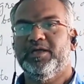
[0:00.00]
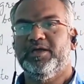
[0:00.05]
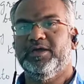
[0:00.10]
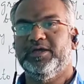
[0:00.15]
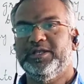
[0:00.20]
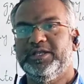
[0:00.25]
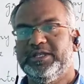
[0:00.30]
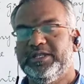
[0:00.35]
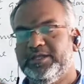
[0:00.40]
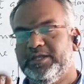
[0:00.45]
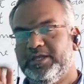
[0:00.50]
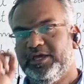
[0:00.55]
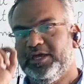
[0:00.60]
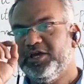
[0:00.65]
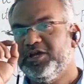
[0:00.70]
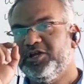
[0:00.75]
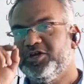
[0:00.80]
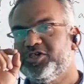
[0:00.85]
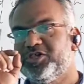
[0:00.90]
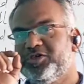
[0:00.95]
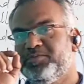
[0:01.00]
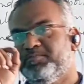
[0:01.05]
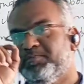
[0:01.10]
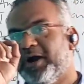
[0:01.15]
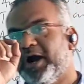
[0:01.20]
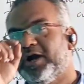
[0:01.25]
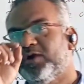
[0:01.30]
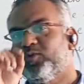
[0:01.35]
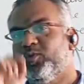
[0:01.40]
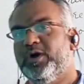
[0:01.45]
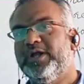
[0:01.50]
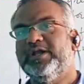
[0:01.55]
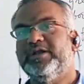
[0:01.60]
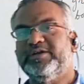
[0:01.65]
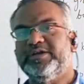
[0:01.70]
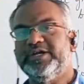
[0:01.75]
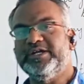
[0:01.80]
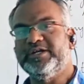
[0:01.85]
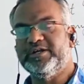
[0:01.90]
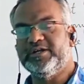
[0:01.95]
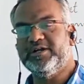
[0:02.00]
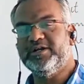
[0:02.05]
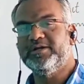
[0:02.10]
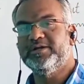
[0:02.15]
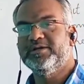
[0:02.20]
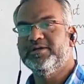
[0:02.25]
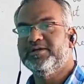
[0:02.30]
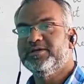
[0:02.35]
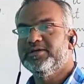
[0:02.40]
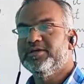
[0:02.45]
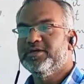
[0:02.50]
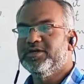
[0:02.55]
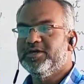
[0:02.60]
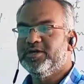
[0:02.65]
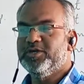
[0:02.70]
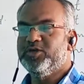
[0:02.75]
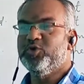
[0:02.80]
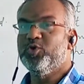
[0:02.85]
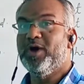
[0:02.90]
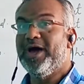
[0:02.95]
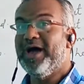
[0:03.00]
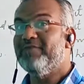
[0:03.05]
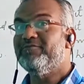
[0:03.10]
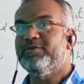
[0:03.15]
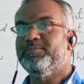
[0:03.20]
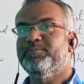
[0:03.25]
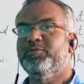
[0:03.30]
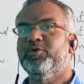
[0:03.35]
In English part 1 reader, you have a